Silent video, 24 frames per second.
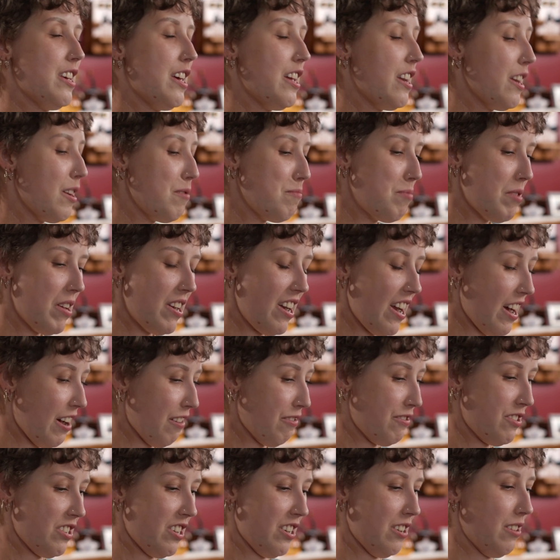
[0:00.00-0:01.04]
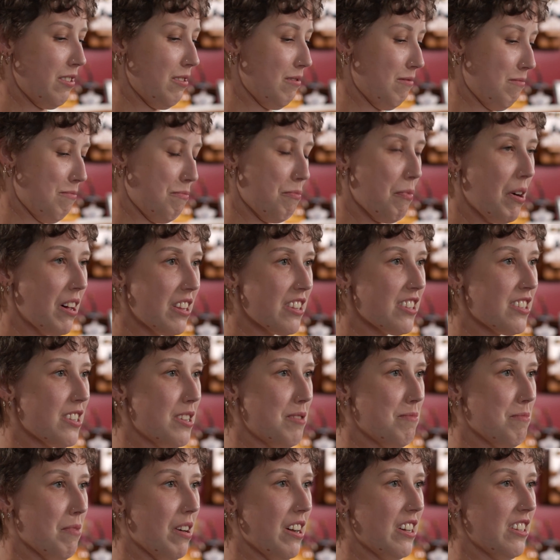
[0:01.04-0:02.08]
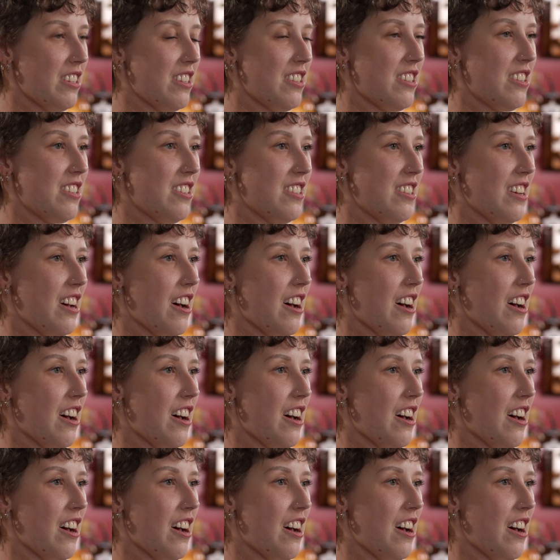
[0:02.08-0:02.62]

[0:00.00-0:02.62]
It had been after months and months